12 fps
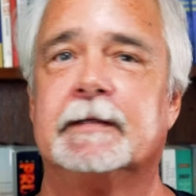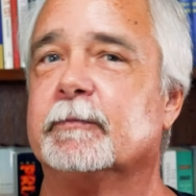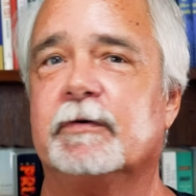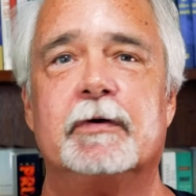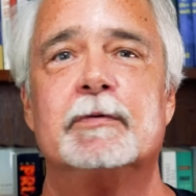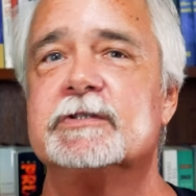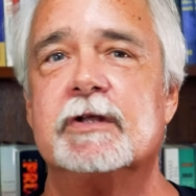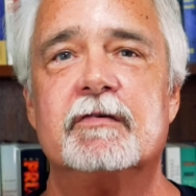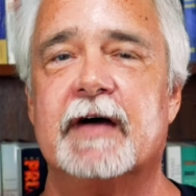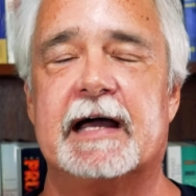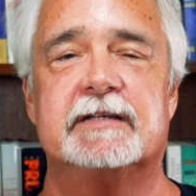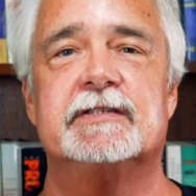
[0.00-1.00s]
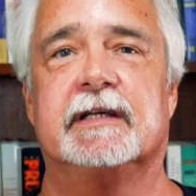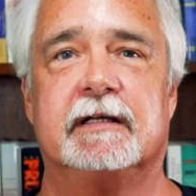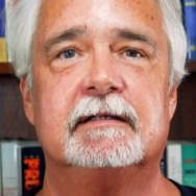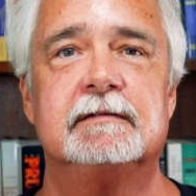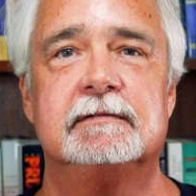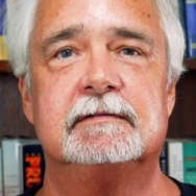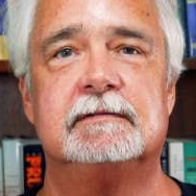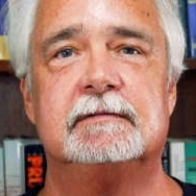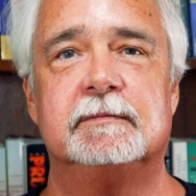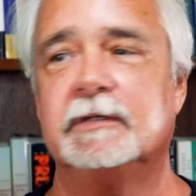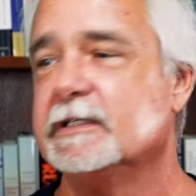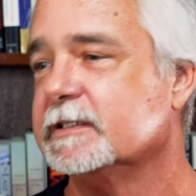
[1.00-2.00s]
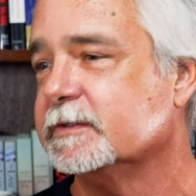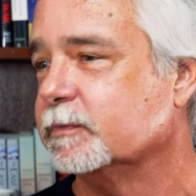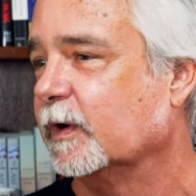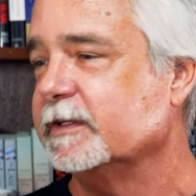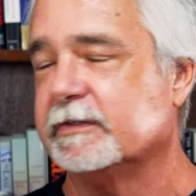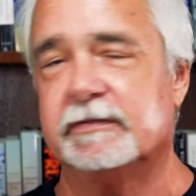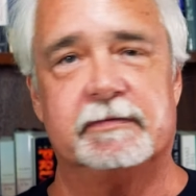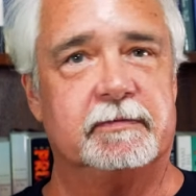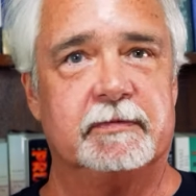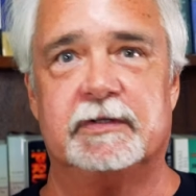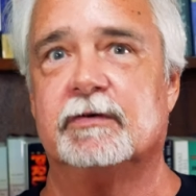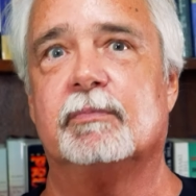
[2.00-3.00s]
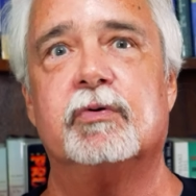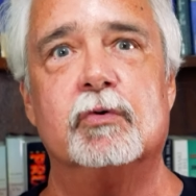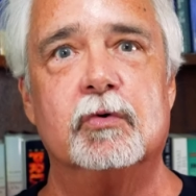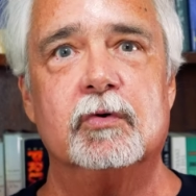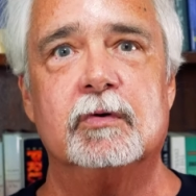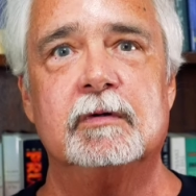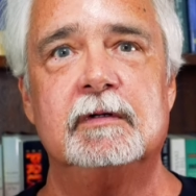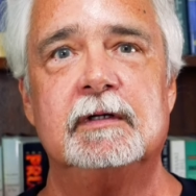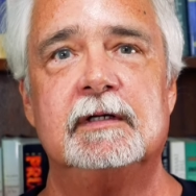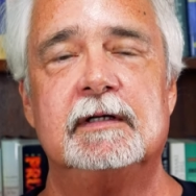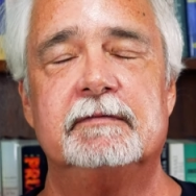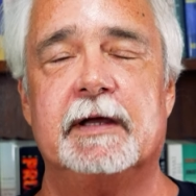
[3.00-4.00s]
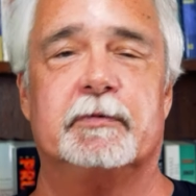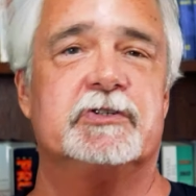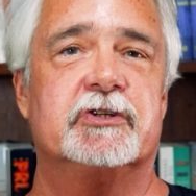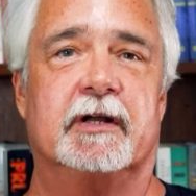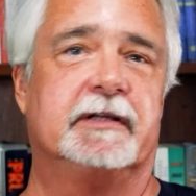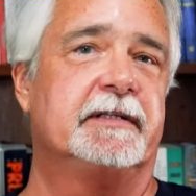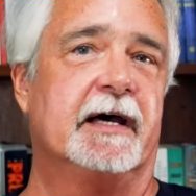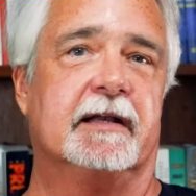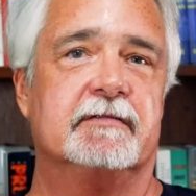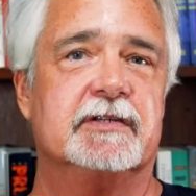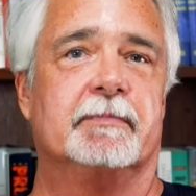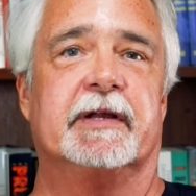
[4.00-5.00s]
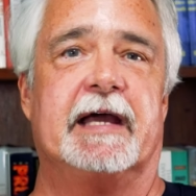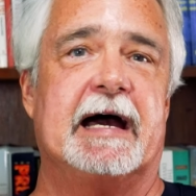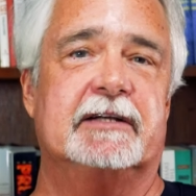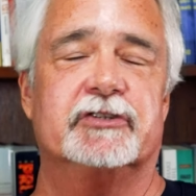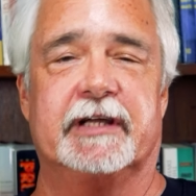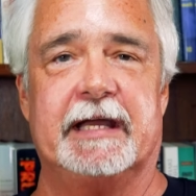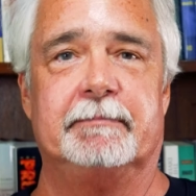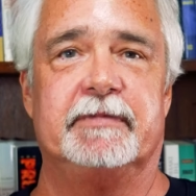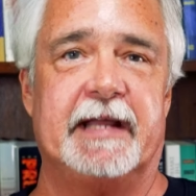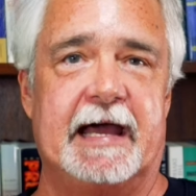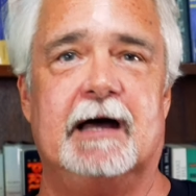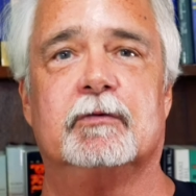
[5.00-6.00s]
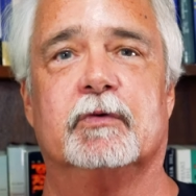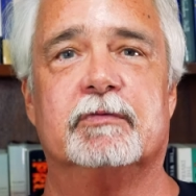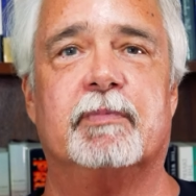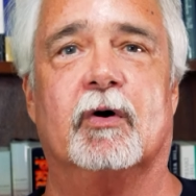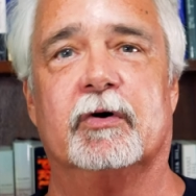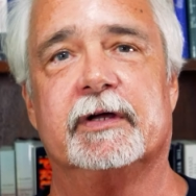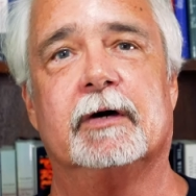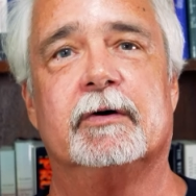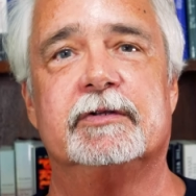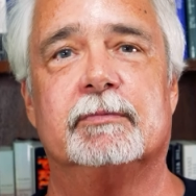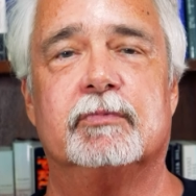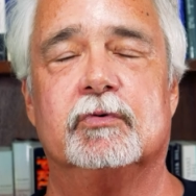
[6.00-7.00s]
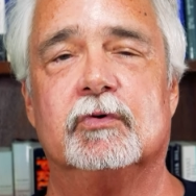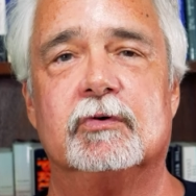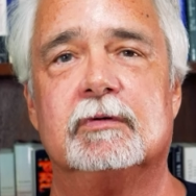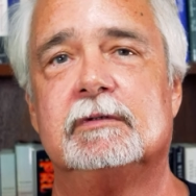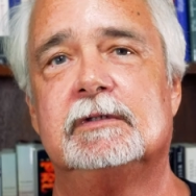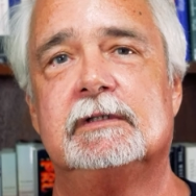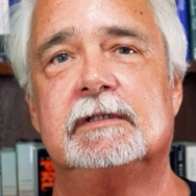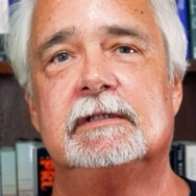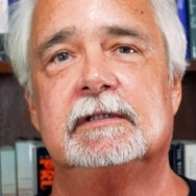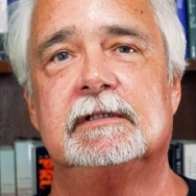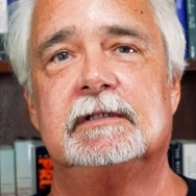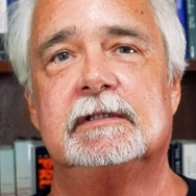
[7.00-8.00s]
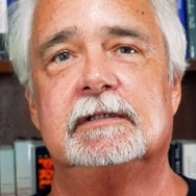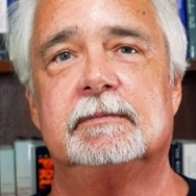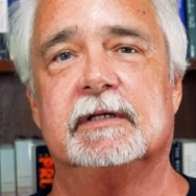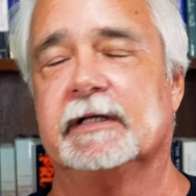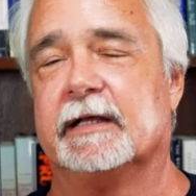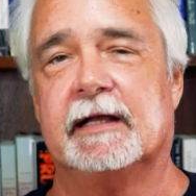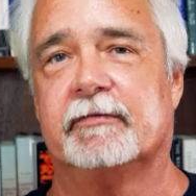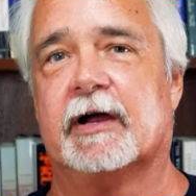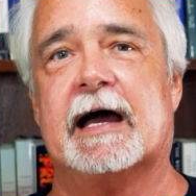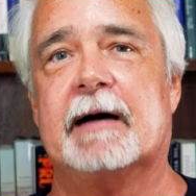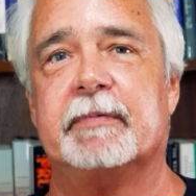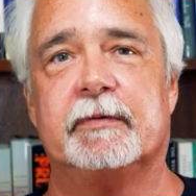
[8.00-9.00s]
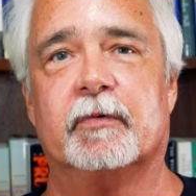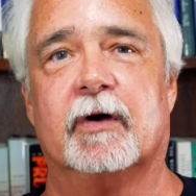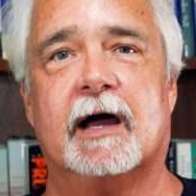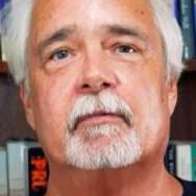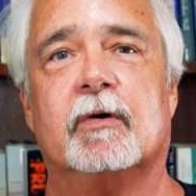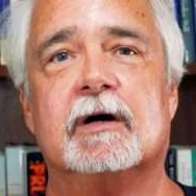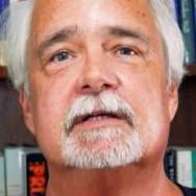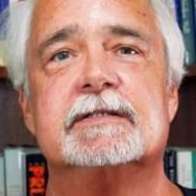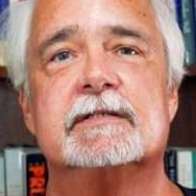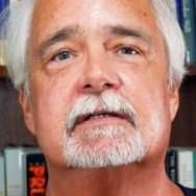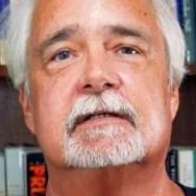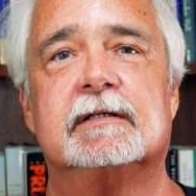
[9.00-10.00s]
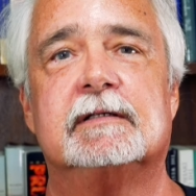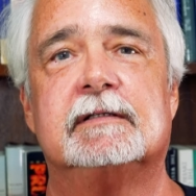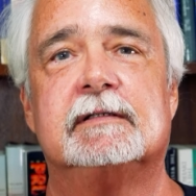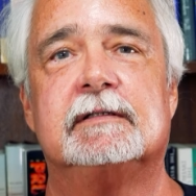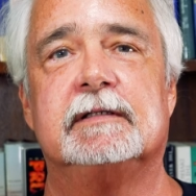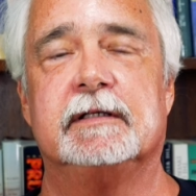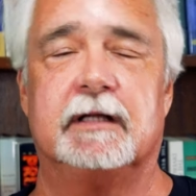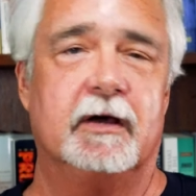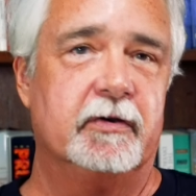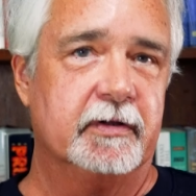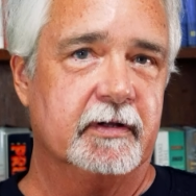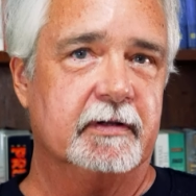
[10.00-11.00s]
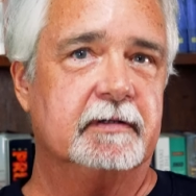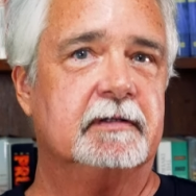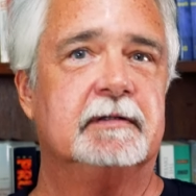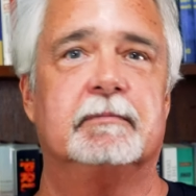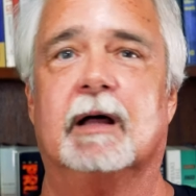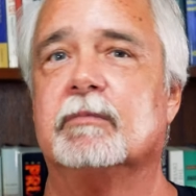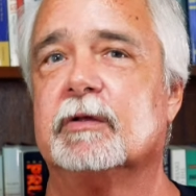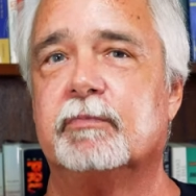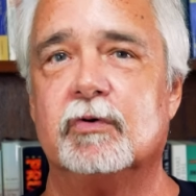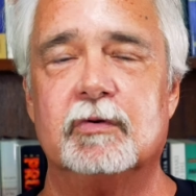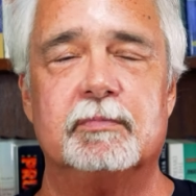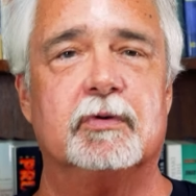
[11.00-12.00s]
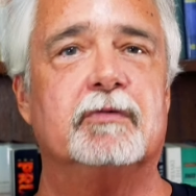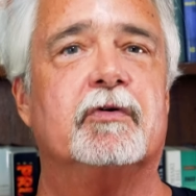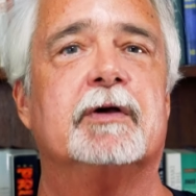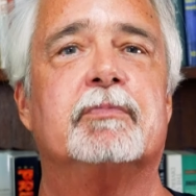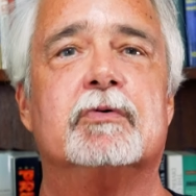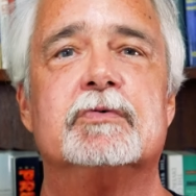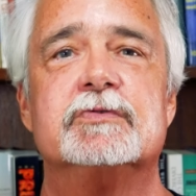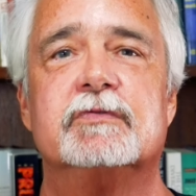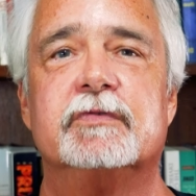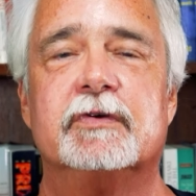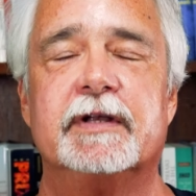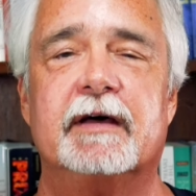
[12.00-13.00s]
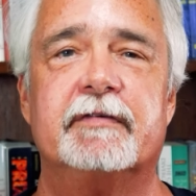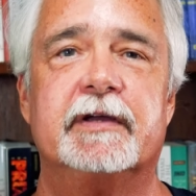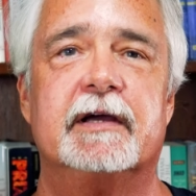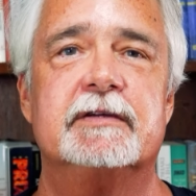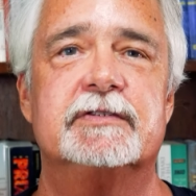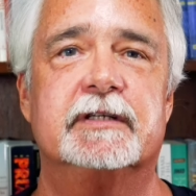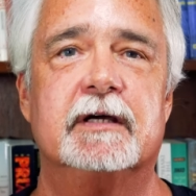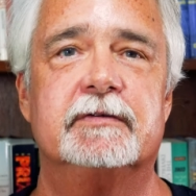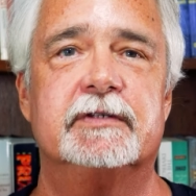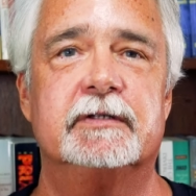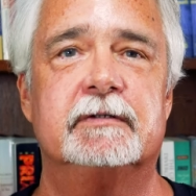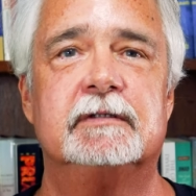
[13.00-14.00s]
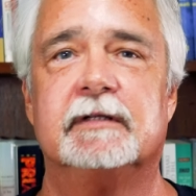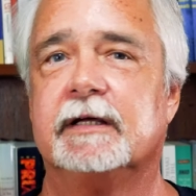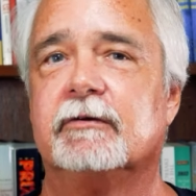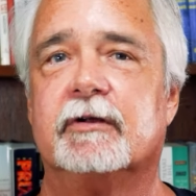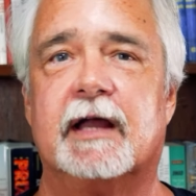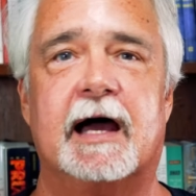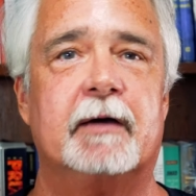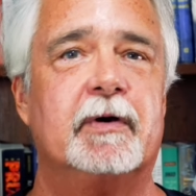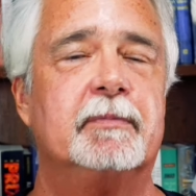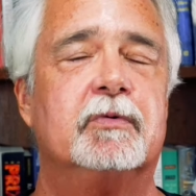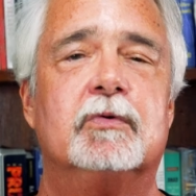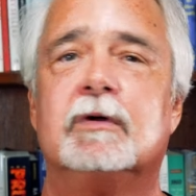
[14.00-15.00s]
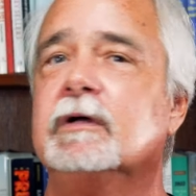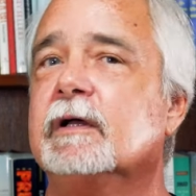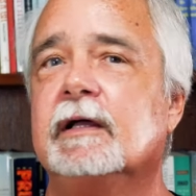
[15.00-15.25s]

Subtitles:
There was no vaccine. We went to the pool. They would shut it down if somebody actually came down with polio at the pool, but that never happened where I was. You'd go to the public pool, Boulevard Pools in Philadelphia I used to go to, later on Highway Pool.